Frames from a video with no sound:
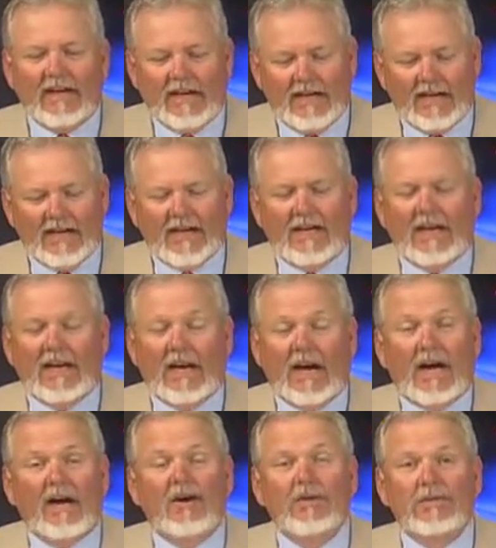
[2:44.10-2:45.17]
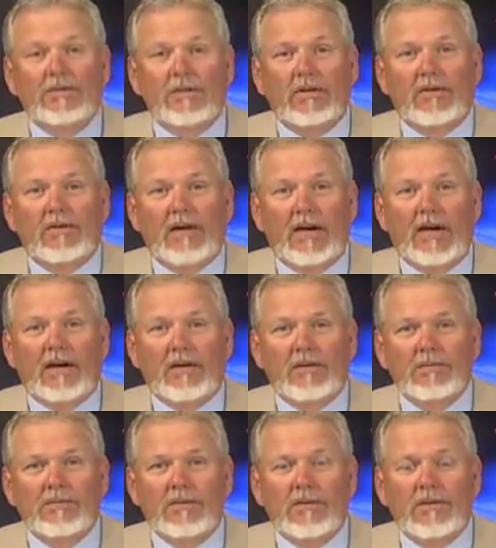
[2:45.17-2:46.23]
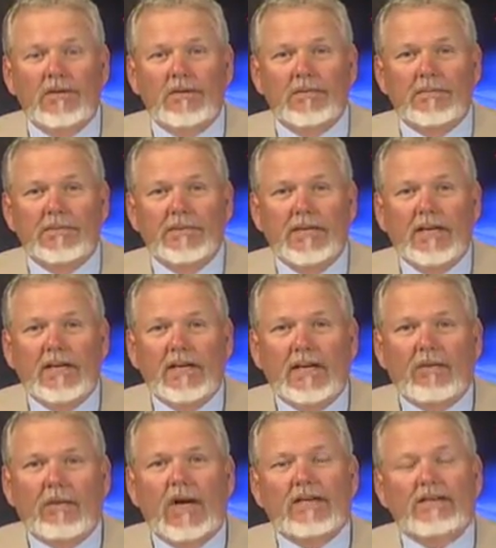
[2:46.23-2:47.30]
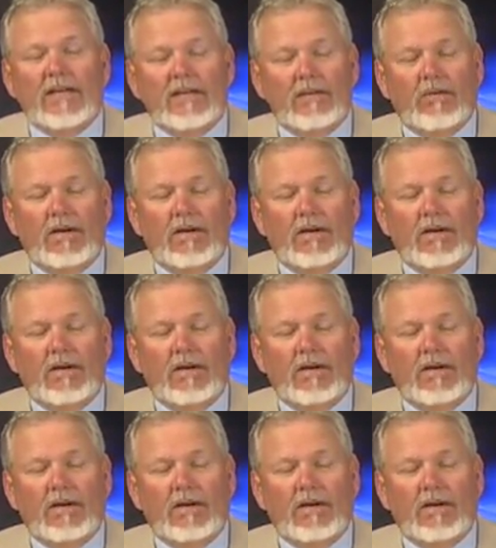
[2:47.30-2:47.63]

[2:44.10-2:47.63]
And I hope so. I hope so, Herman. Well, I'll tell you